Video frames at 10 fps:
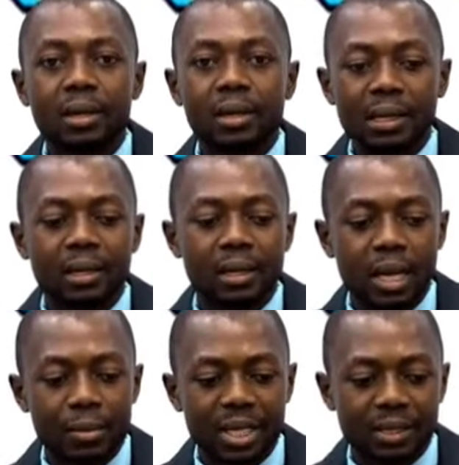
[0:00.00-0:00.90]
granted
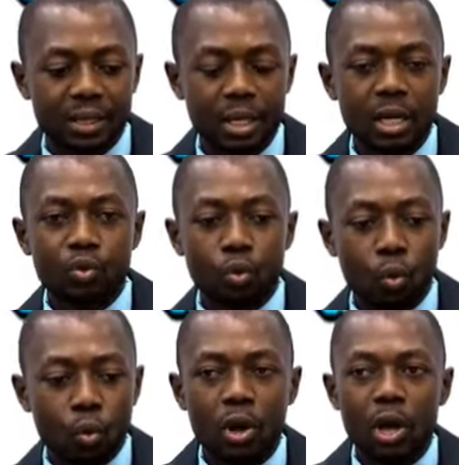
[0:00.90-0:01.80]
clemency
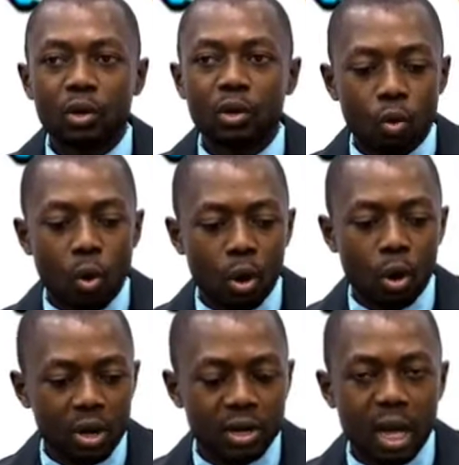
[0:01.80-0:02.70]
to
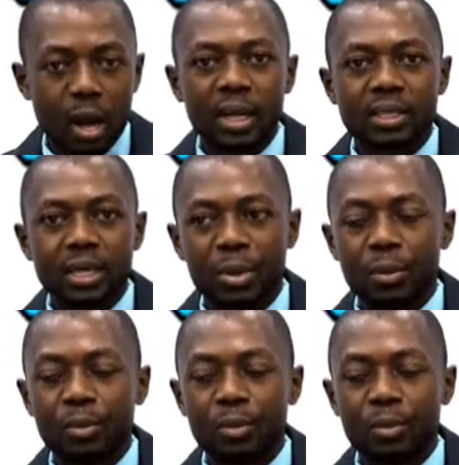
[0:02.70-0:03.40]
call down what is happening.